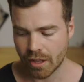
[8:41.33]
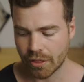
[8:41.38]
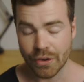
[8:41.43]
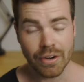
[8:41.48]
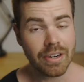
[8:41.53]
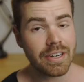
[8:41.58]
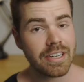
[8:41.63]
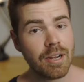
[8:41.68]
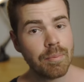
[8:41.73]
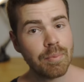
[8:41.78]

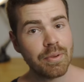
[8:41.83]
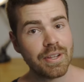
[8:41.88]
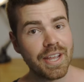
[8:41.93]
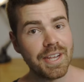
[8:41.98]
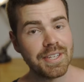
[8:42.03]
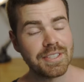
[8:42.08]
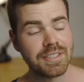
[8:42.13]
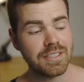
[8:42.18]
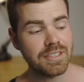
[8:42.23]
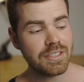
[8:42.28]
There are a couple of
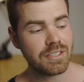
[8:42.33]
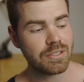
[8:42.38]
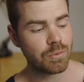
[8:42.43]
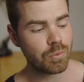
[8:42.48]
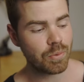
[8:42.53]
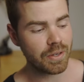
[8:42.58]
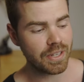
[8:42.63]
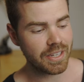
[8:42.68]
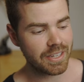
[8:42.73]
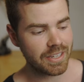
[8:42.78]
cases
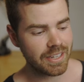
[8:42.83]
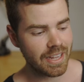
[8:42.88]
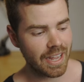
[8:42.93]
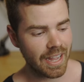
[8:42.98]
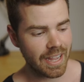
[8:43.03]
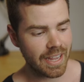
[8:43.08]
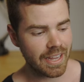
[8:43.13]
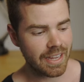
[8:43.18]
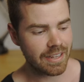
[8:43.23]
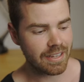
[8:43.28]
where
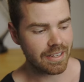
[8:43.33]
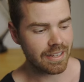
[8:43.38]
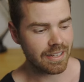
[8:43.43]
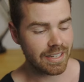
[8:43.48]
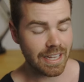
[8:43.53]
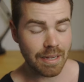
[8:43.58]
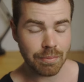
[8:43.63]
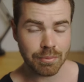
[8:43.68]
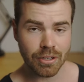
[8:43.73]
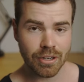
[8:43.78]
a
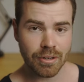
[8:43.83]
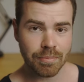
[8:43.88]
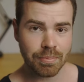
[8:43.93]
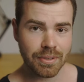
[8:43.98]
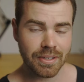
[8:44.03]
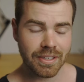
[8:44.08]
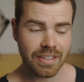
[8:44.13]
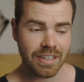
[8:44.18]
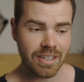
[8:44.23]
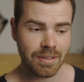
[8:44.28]

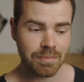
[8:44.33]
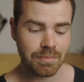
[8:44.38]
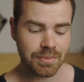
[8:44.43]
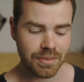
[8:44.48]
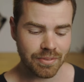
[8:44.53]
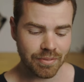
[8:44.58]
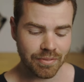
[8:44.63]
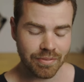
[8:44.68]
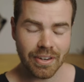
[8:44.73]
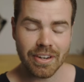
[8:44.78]
laptop
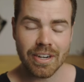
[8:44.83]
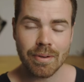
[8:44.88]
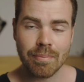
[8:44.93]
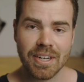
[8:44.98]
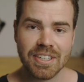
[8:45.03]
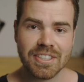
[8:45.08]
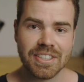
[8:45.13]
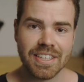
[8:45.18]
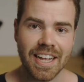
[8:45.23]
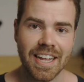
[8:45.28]
comes very
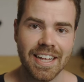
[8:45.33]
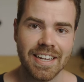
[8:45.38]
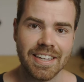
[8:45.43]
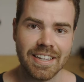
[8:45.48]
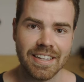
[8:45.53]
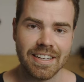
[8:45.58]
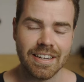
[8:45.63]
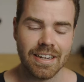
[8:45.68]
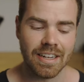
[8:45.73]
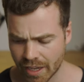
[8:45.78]
much in
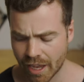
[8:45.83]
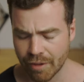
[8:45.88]
handy.